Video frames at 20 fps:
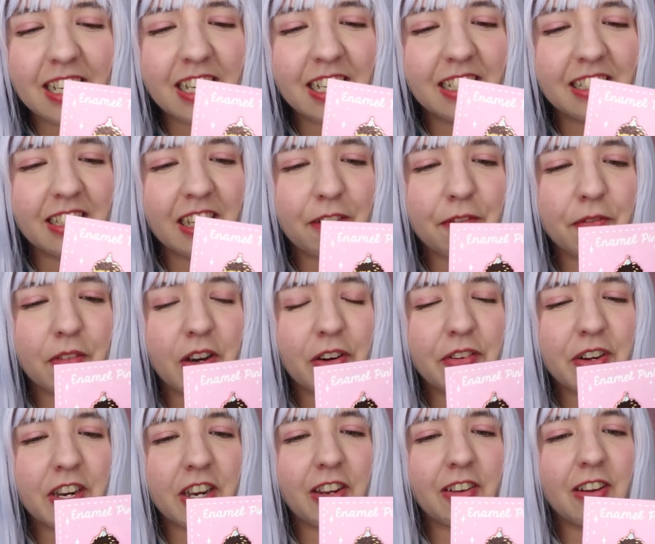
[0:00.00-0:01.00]
It's a
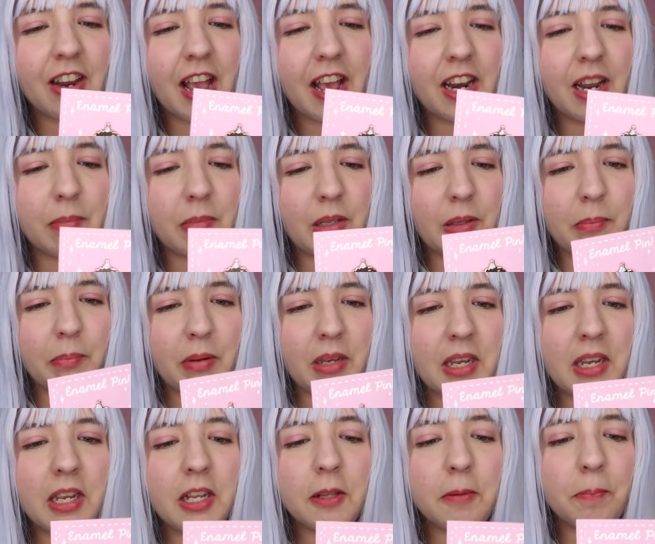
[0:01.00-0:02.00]
very cute enamel
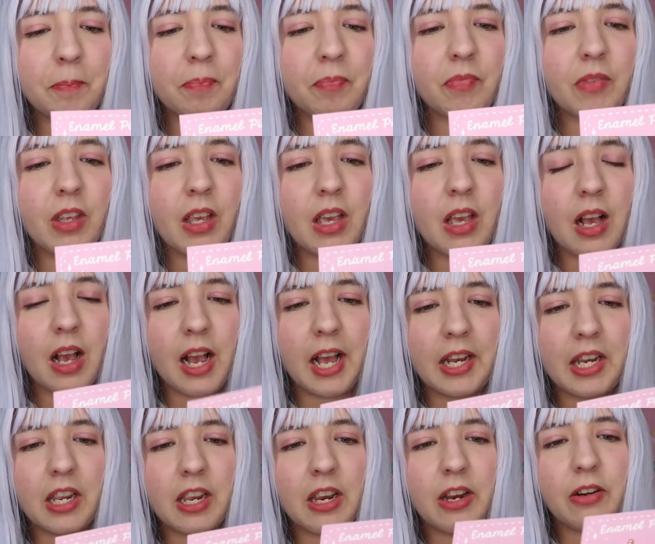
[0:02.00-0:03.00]
pin,
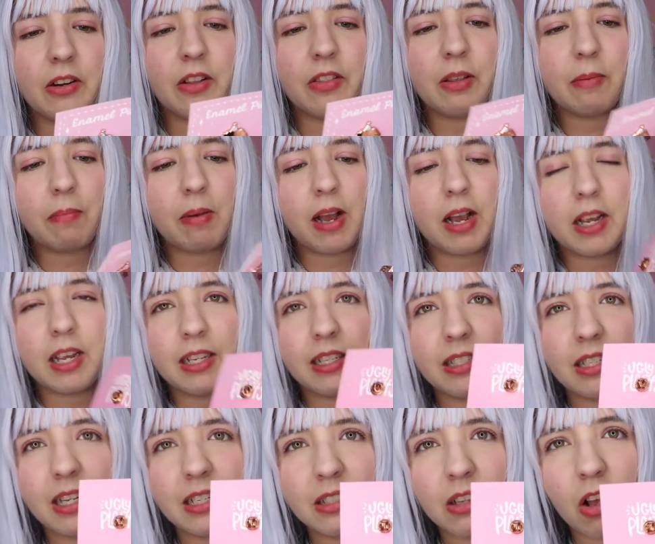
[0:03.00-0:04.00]
and here on the back
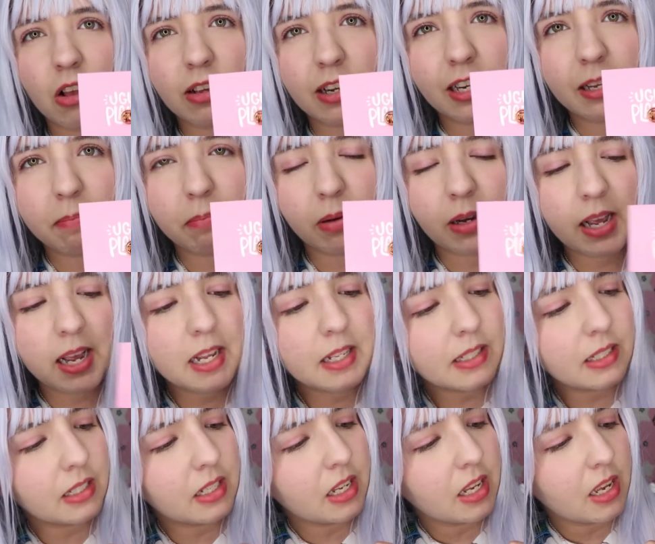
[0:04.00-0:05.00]
it says
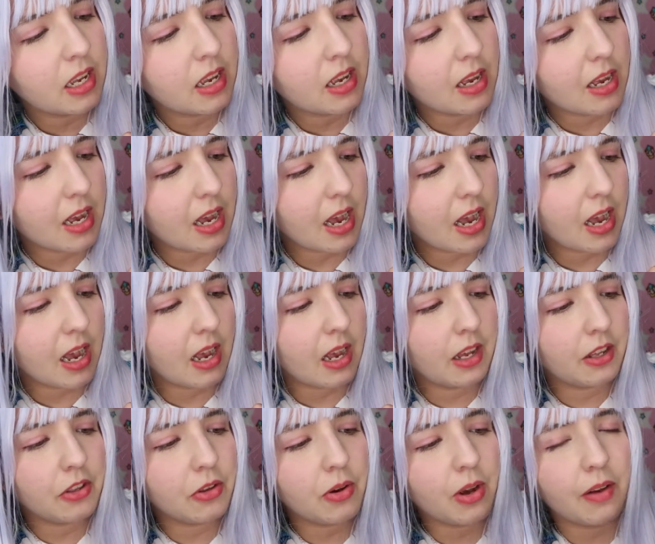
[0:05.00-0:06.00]
Uglyplant.
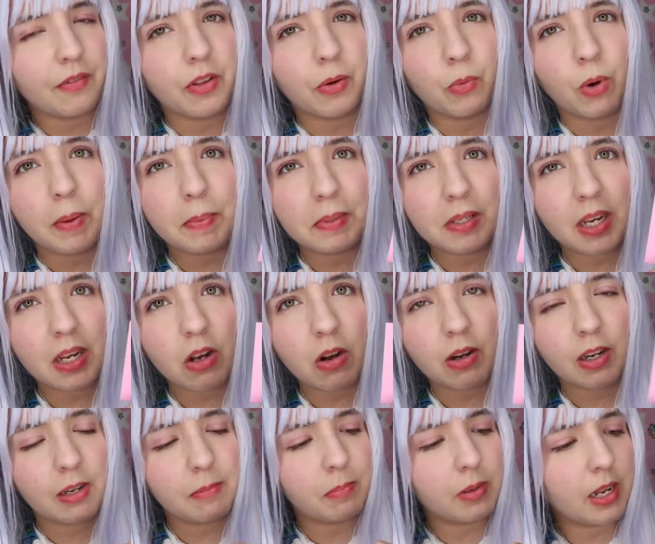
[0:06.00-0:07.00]
You have the website
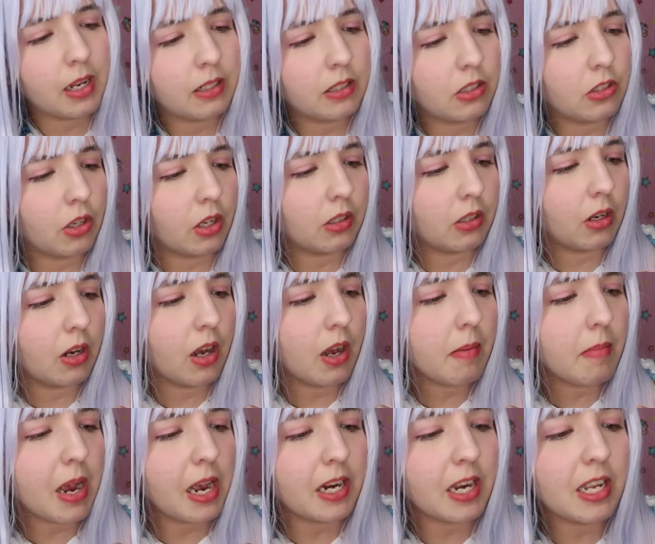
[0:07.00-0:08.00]

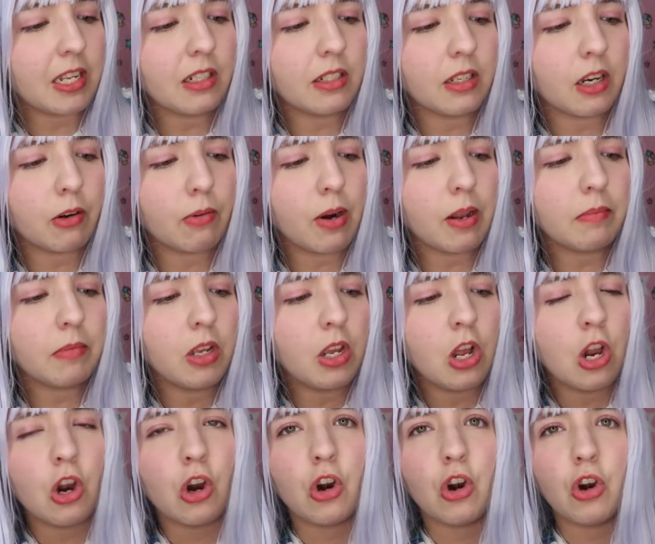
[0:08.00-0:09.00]
uglyplants.com and Instagram
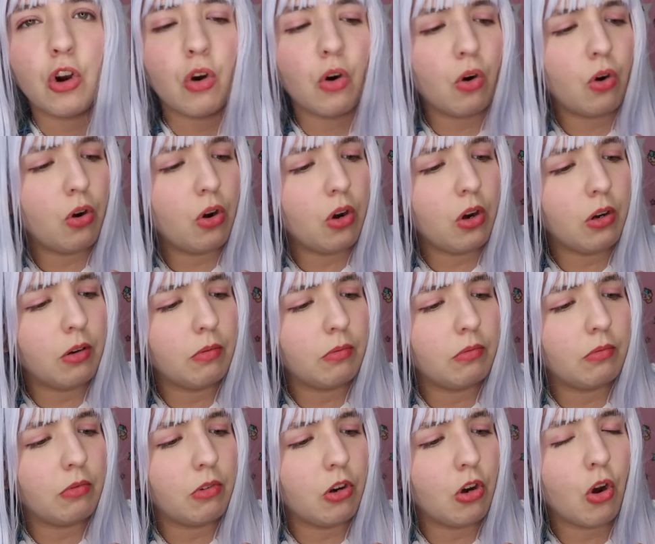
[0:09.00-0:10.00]

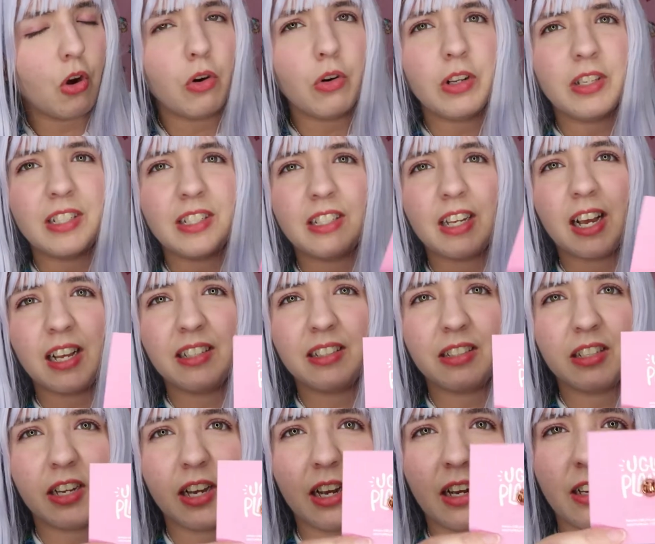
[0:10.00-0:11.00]

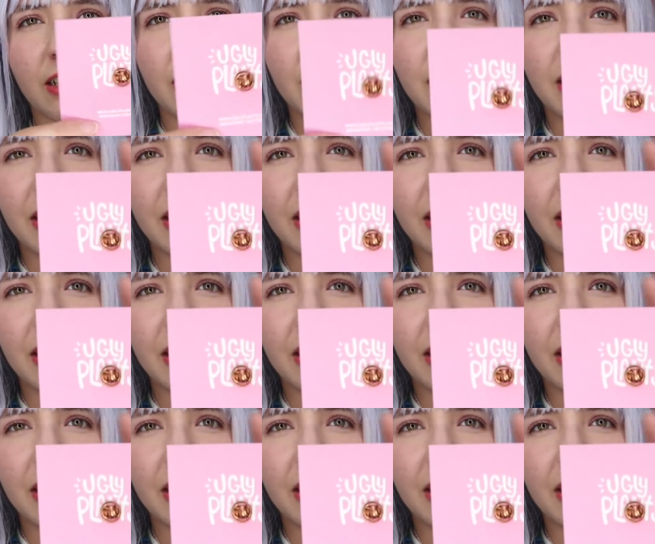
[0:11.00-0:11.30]
lolstasia. I